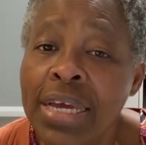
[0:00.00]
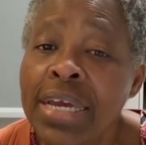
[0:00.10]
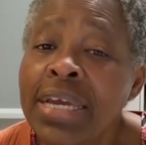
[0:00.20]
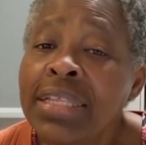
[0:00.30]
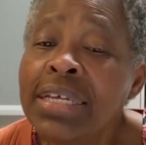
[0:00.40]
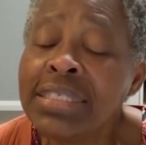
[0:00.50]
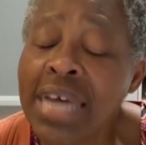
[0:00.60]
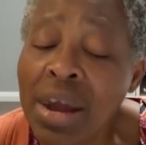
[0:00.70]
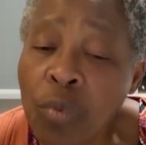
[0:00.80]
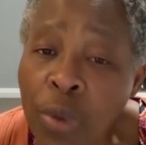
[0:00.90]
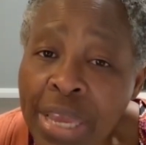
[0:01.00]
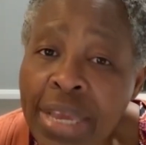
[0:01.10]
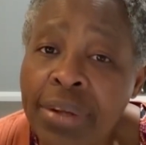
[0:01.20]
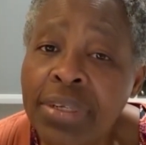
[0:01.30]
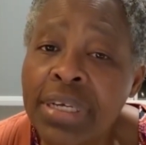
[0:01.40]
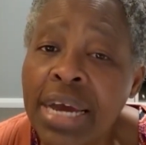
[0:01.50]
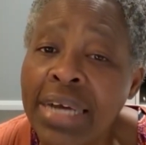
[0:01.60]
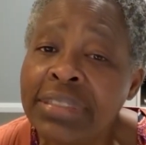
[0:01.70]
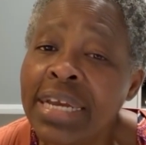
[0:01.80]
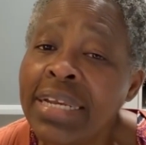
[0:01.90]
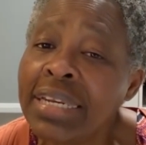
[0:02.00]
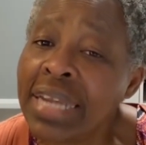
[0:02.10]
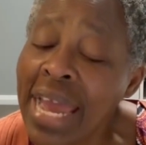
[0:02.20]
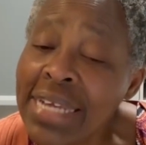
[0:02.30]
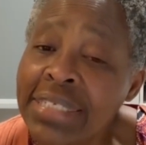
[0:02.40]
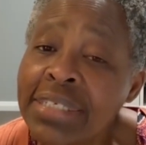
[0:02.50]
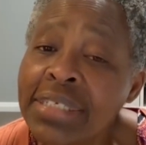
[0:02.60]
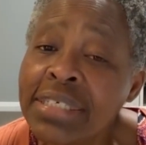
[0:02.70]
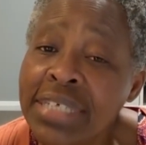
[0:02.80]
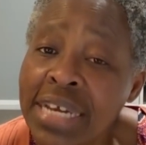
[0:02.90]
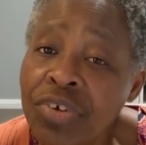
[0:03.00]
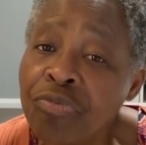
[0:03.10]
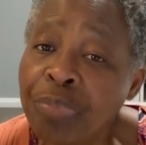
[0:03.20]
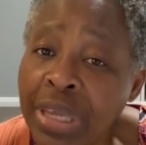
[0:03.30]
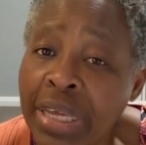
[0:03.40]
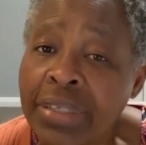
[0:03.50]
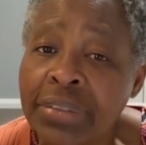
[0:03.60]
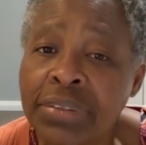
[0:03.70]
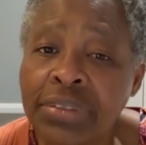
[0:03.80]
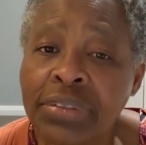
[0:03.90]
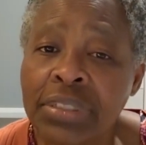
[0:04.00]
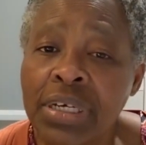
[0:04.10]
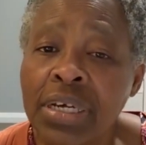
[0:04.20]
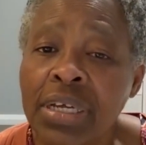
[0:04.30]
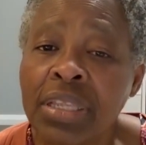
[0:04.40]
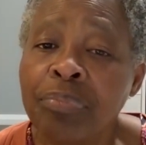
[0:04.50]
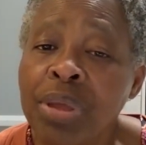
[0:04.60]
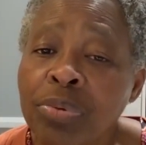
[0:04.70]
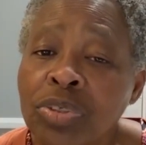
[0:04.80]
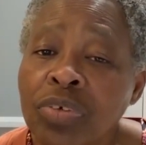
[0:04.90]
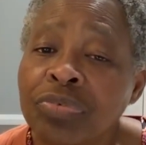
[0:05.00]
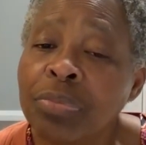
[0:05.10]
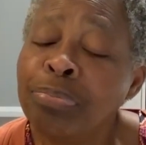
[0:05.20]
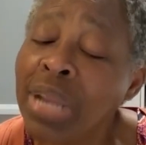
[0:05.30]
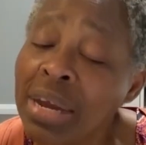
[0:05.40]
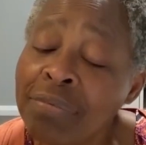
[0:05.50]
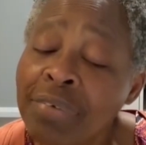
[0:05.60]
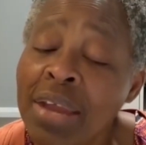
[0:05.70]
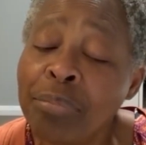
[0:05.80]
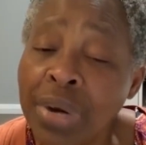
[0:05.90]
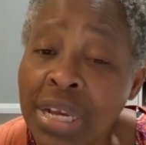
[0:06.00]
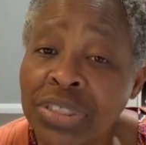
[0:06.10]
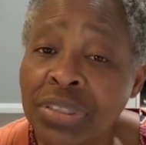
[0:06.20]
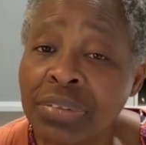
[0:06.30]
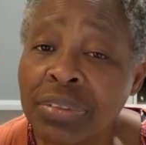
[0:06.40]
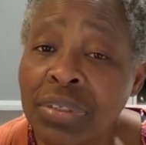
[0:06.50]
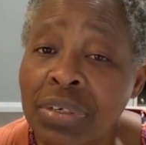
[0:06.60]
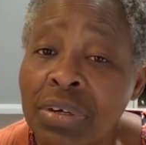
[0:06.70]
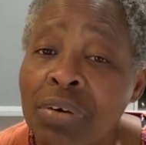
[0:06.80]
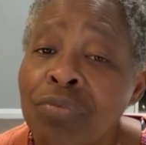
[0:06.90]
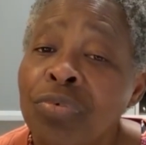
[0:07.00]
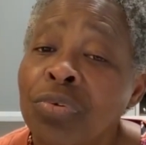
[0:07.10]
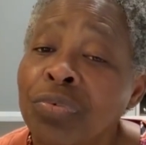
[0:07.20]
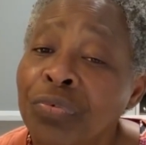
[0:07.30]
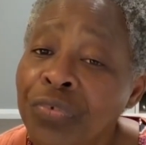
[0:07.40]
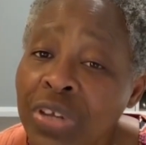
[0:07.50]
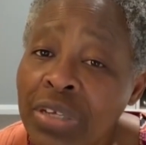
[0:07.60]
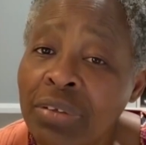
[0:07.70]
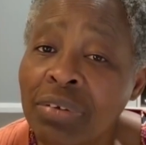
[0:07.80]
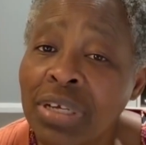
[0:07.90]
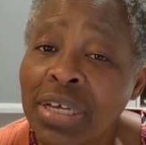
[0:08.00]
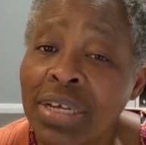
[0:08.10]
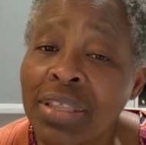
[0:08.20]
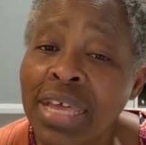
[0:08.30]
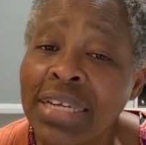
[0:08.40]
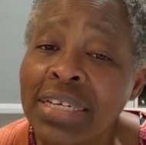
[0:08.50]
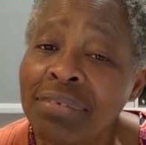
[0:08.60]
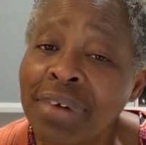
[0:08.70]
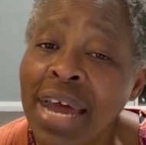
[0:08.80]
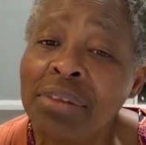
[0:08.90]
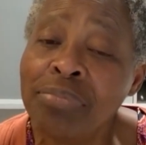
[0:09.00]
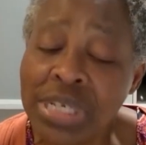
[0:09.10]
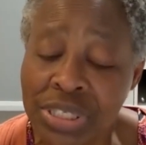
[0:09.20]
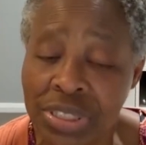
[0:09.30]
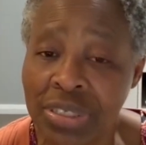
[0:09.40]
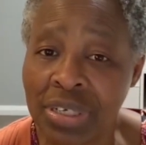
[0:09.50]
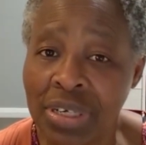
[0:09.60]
In this awakened and enlightened state of being, the peoples of the black vibration fulfill their divine mission